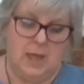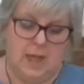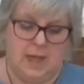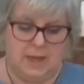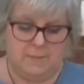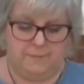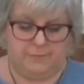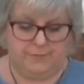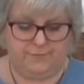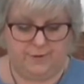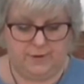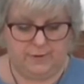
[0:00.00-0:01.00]

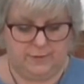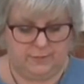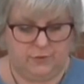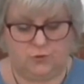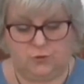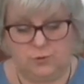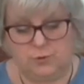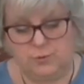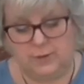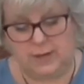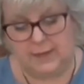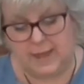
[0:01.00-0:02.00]
The
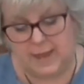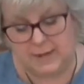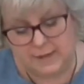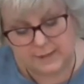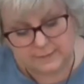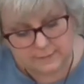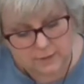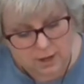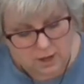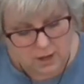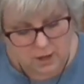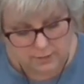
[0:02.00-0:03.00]
door again is
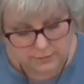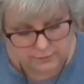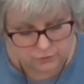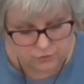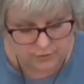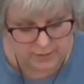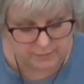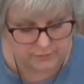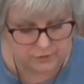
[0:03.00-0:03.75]
card strips